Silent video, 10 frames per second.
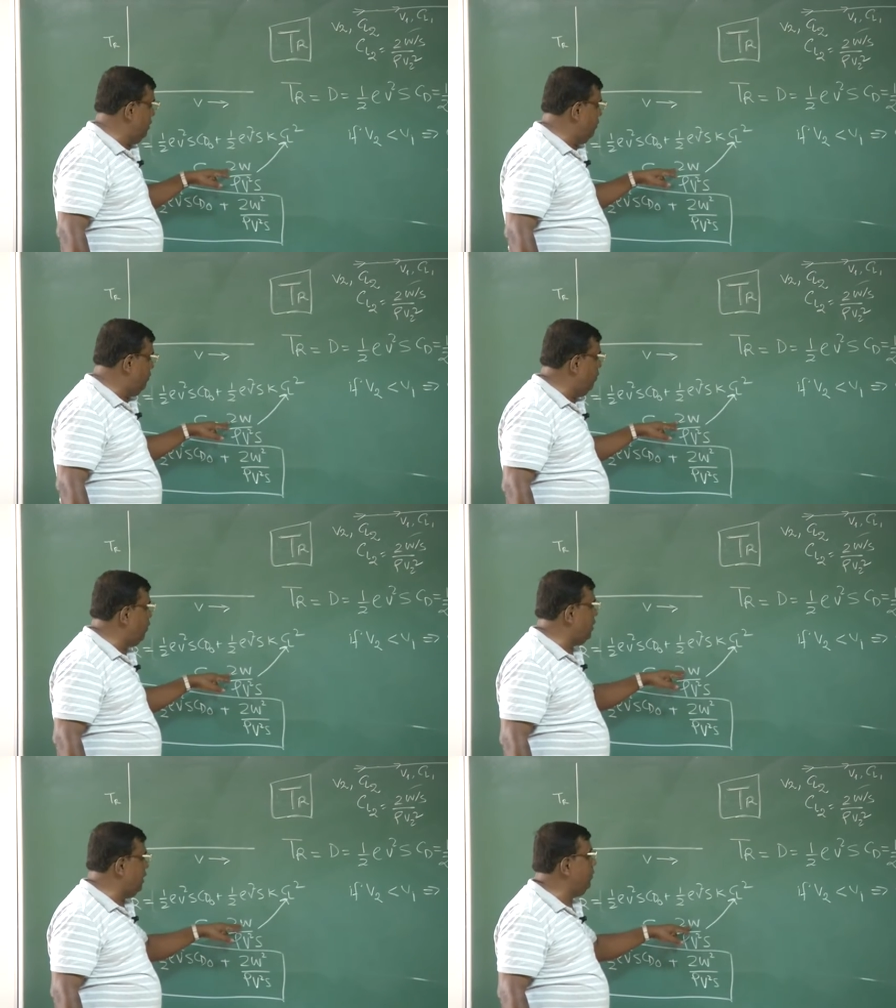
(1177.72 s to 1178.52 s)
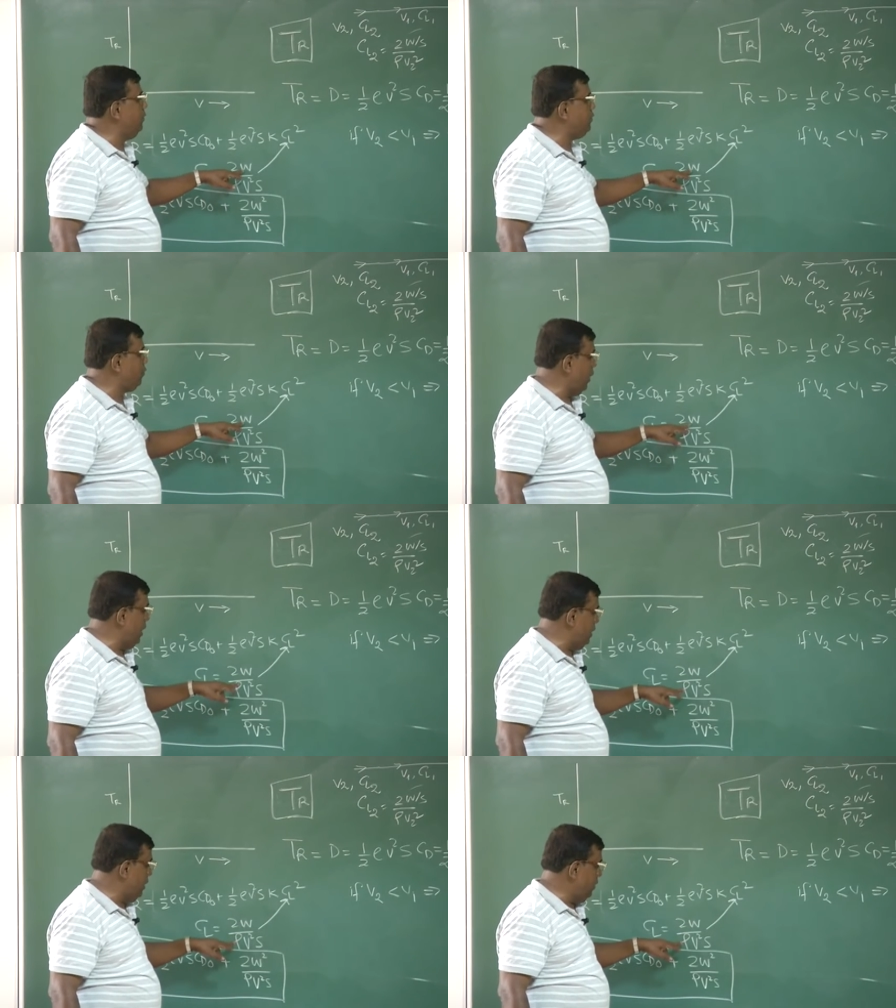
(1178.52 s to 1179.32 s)
4W
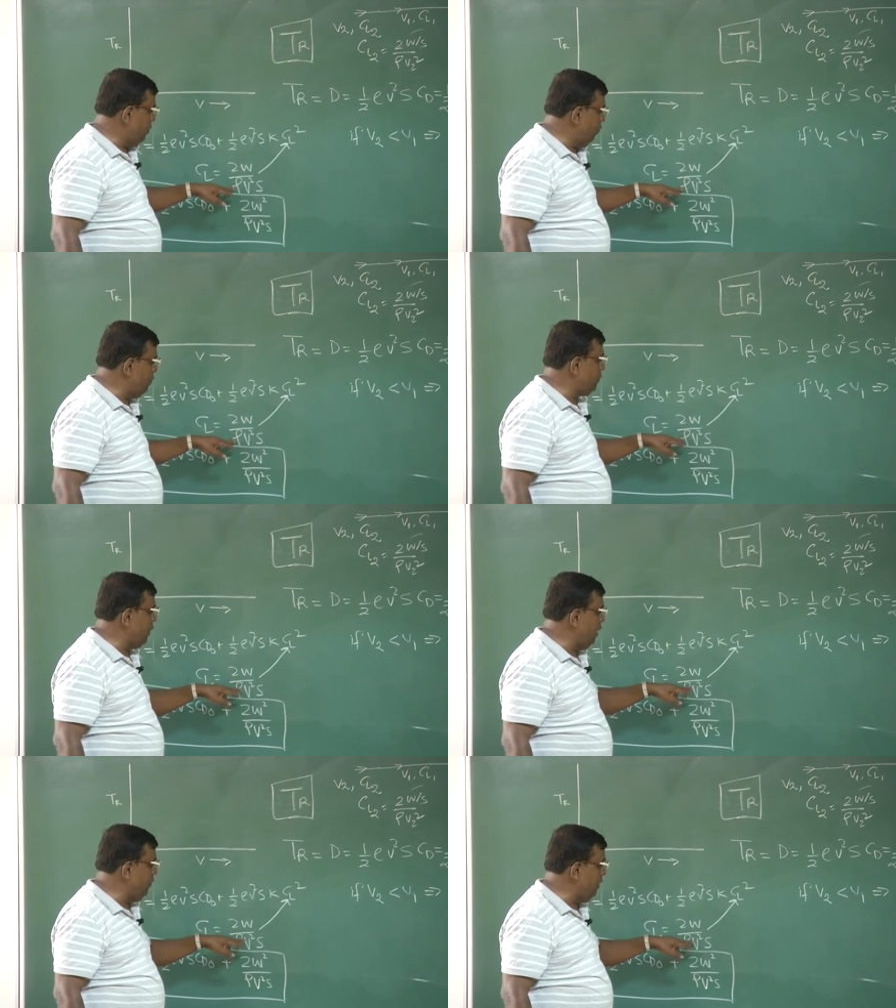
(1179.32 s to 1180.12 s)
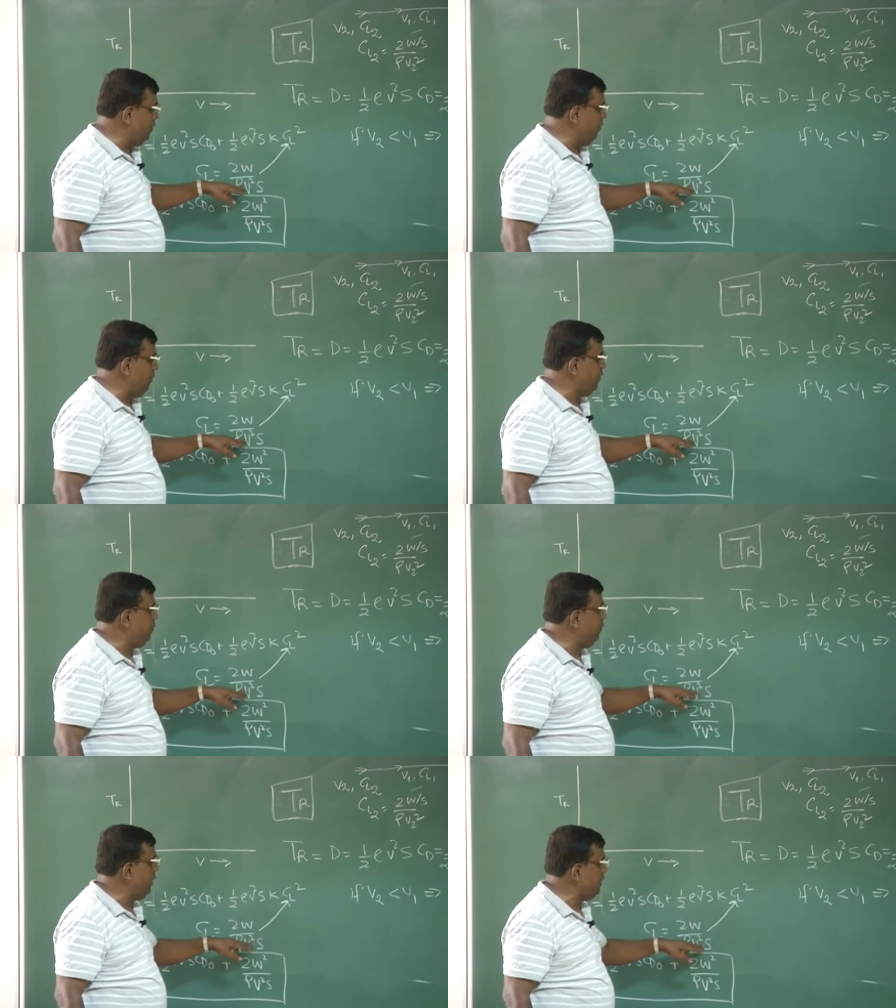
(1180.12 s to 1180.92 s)
square rho square V to the power
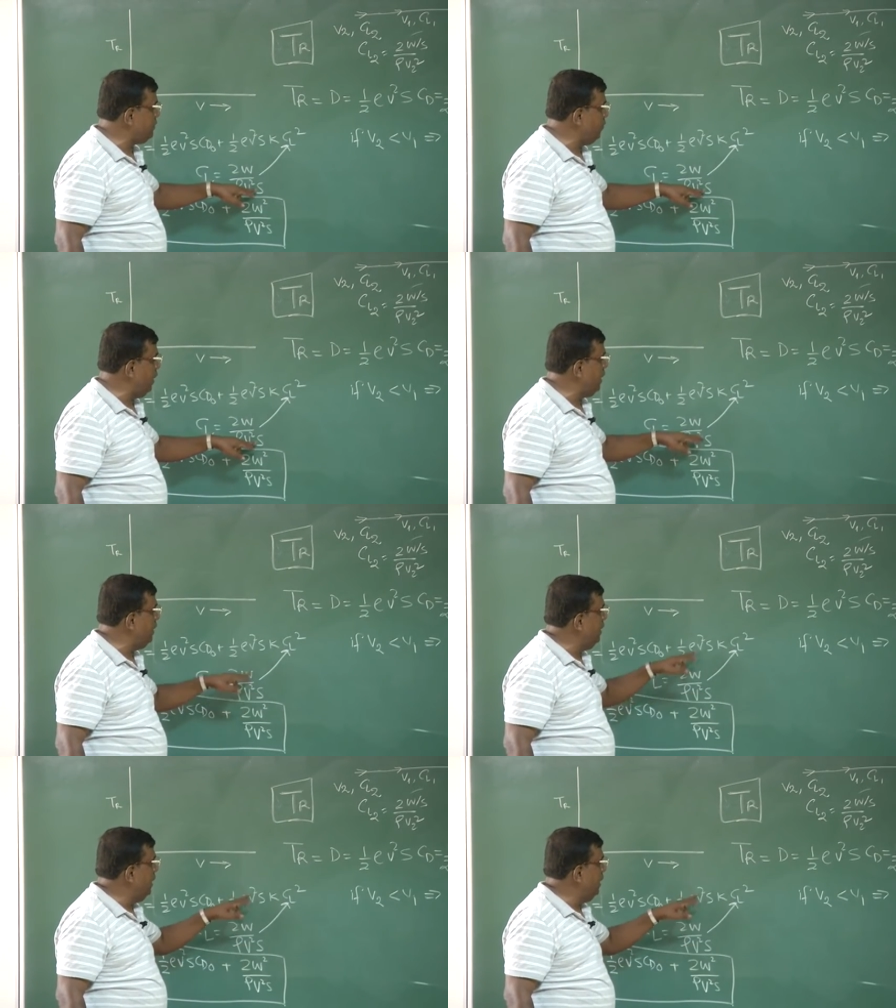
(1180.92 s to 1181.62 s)
4S square,